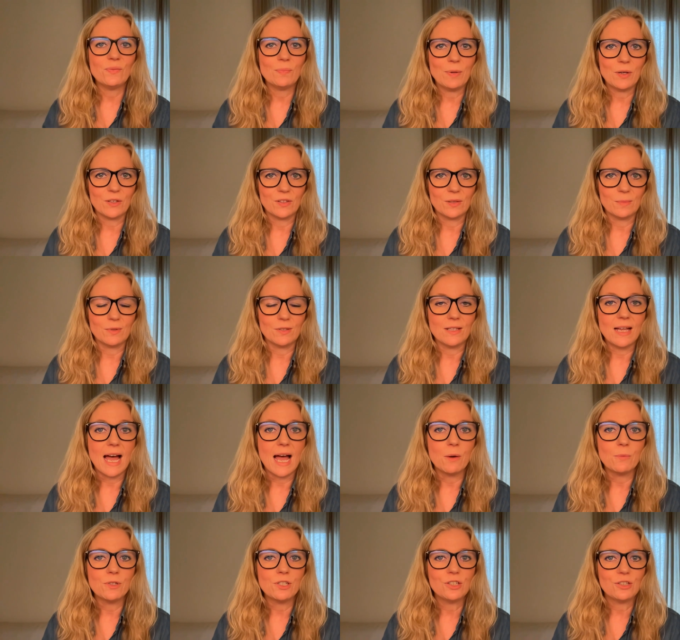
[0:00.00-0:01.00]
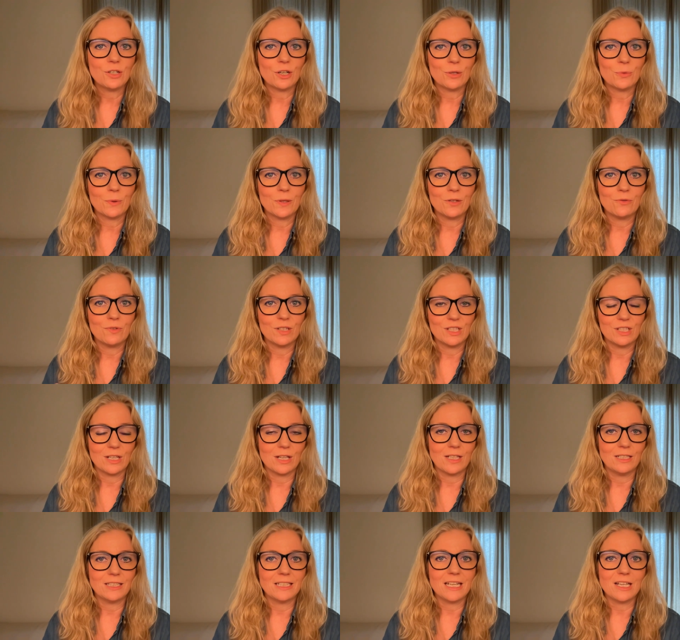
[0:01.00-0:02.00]
If possible, I would start with the
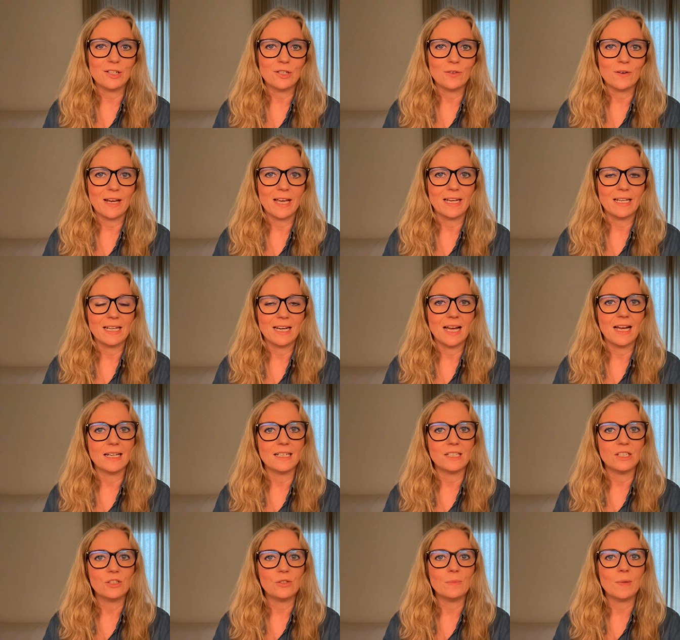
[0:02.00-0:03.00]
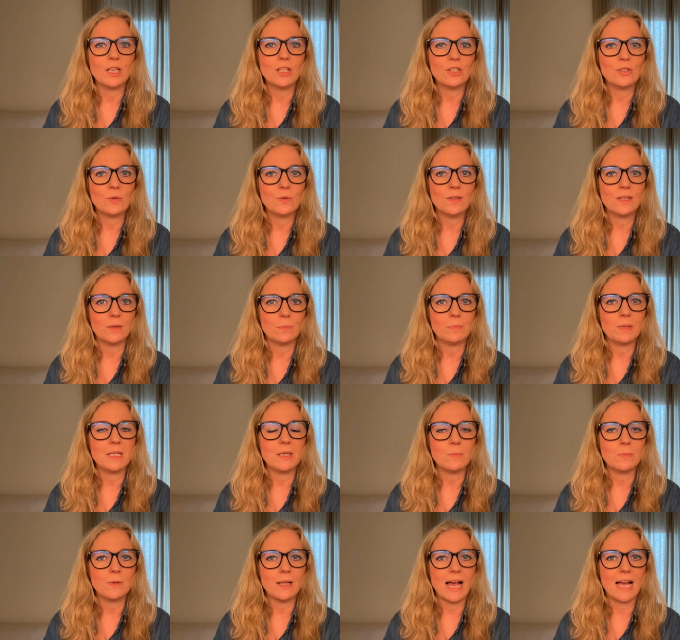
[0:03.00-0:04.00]
result in your headline to make sure that
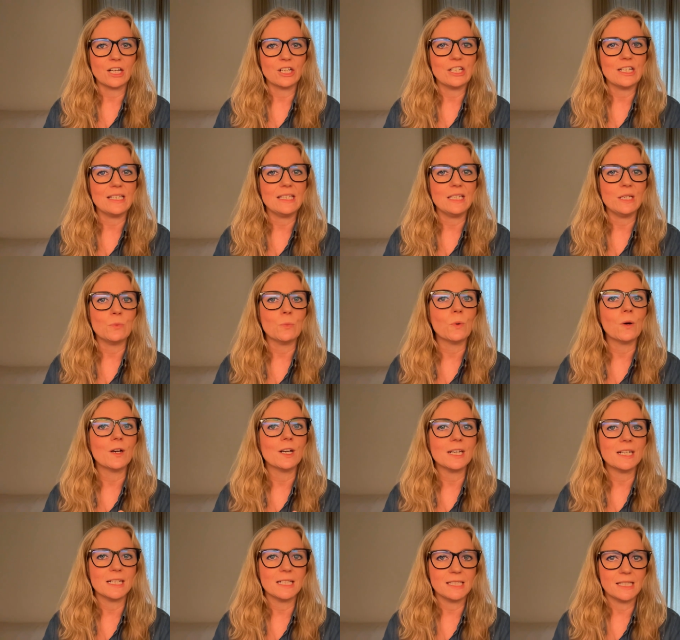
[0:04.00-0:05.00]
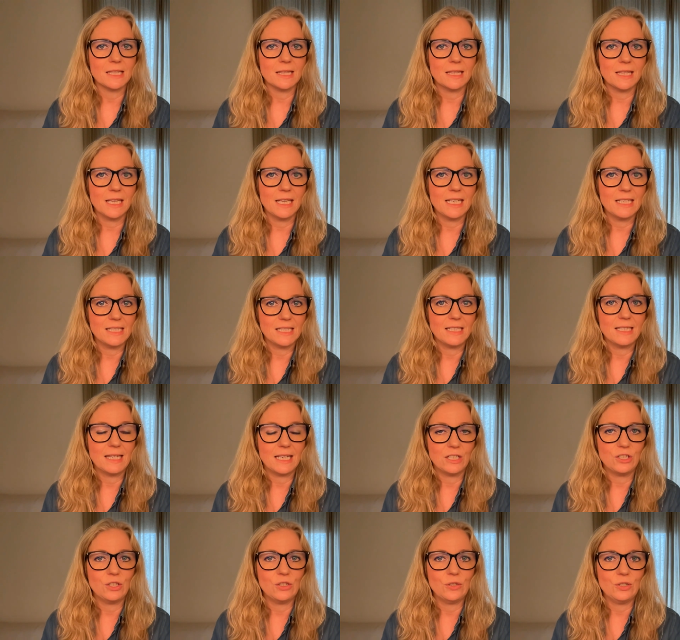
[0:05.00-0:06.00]
people actually see what it is it
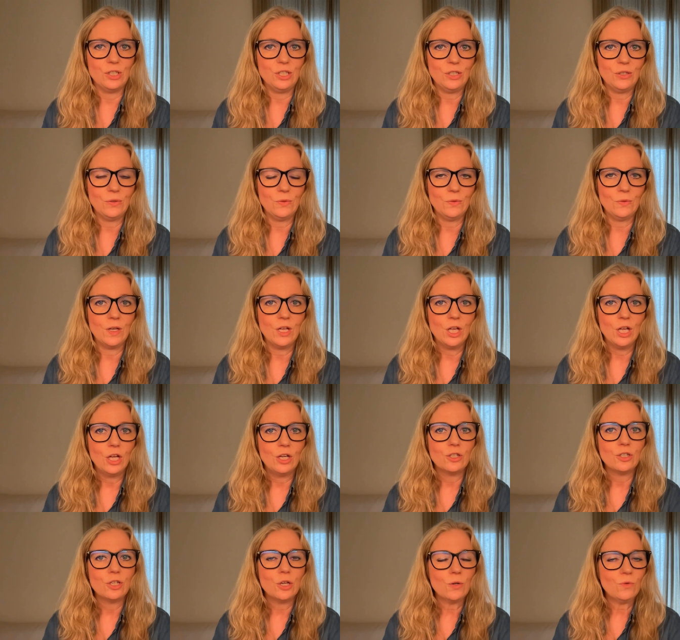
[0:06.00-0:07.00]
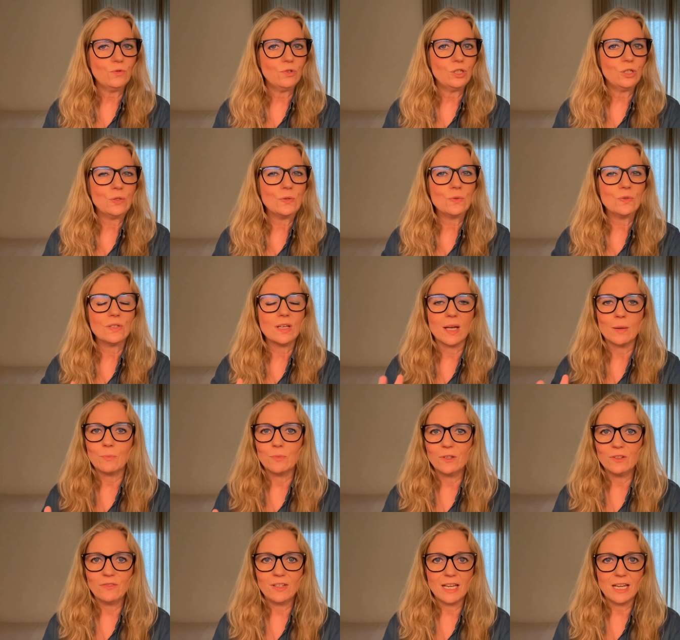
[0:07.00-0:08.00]
that you do. Don't use
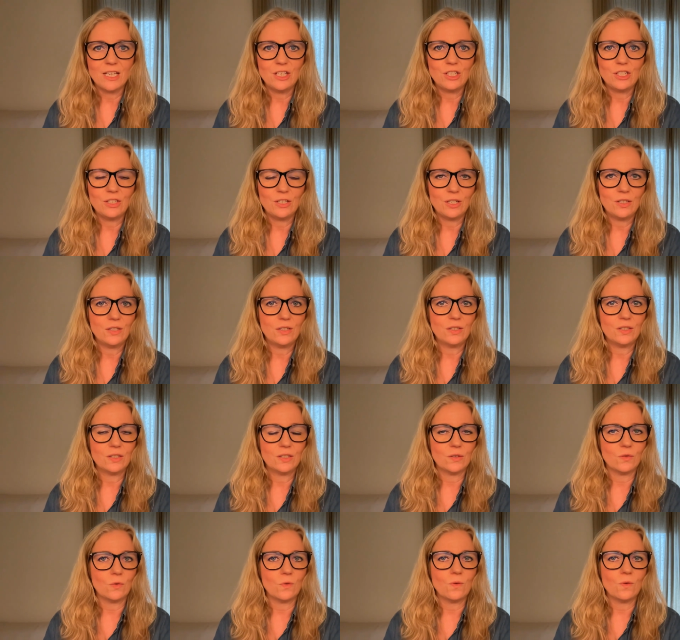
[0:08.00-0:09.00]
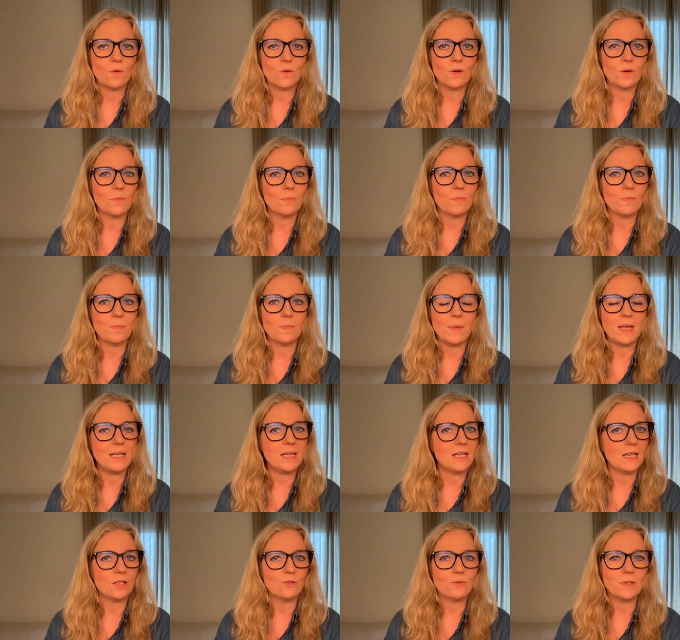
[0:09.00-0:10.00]
abbreviations or
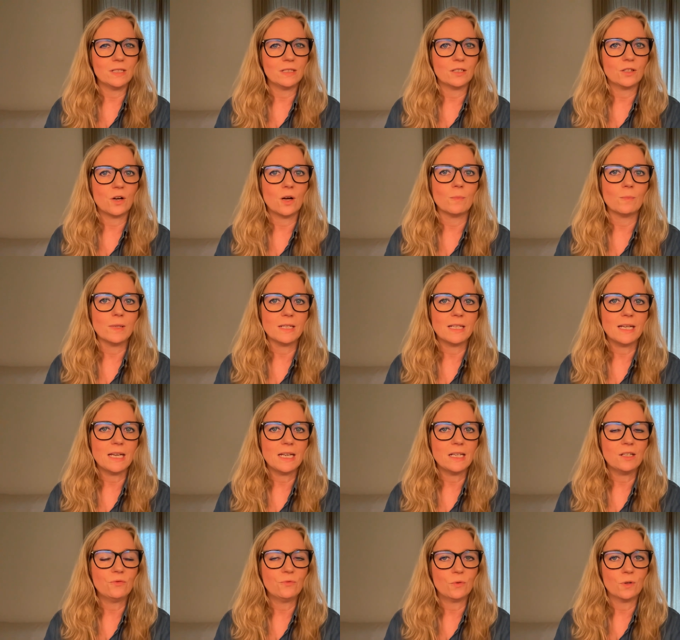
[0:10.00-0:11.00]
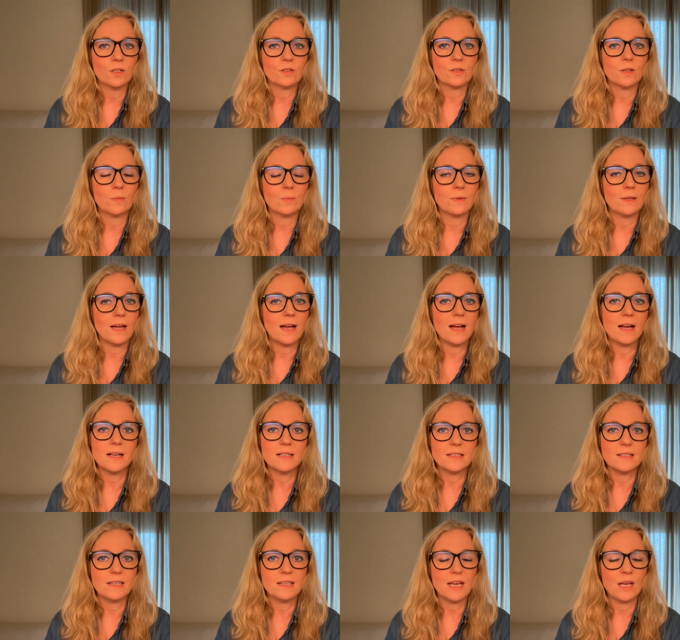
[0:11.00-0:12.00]
making it really complicated. For example,
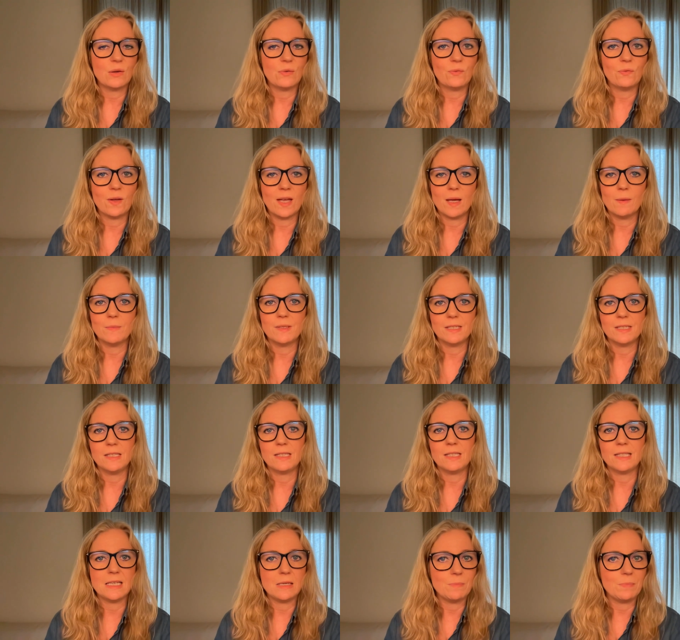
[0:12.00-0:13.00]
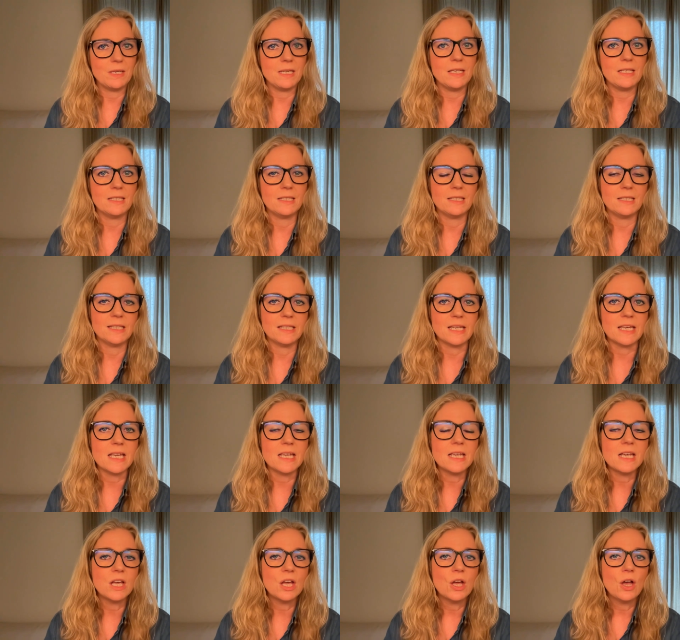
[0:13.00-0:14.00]
ICF, MCC,
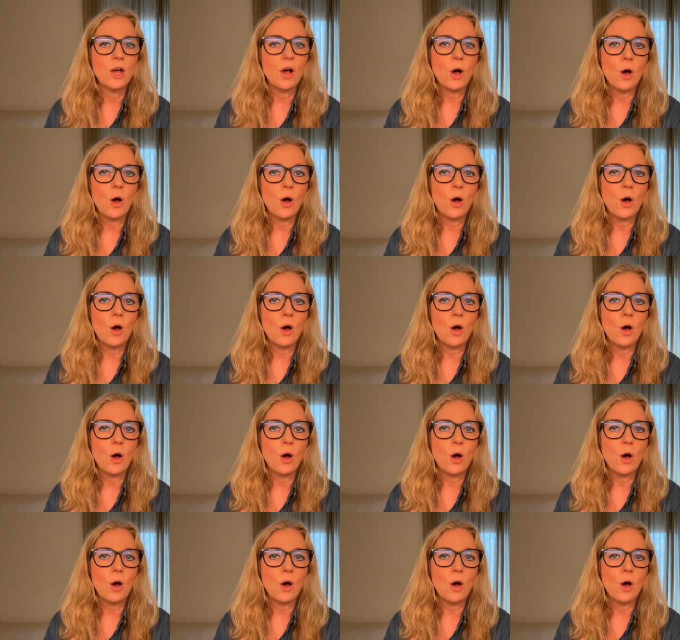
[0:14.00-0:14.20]
PCC.